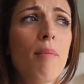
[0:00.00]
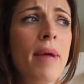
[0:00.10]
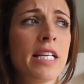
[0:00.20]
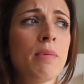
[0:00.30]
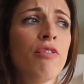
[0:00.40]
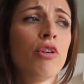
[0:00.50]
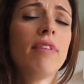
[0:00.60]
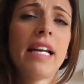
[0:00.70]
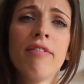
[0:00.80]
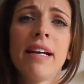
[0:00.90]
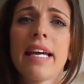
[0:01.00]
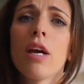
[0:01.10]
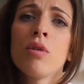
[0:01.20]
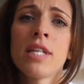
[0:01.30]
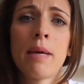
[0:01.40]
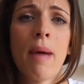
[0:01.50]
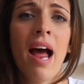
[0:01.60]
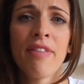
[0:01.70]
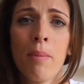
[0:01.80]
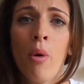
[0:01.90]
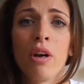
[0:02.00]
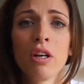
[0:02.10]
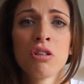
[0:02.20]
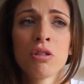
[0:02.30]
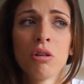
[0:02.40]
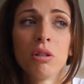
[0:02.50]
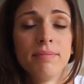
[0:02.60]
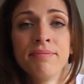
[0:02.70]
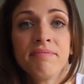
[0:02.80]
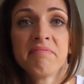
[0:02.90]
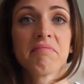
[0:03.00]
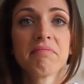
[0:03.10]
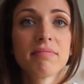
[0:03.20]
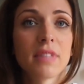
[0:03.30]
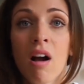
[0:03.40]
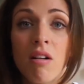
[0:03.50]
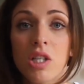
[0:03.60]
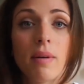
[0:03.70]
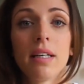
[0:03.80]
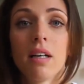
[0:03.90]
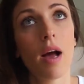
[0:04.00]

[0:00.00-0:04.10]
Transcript: makes me feel really, really guilty. But at that point, I just thought, I can't do it.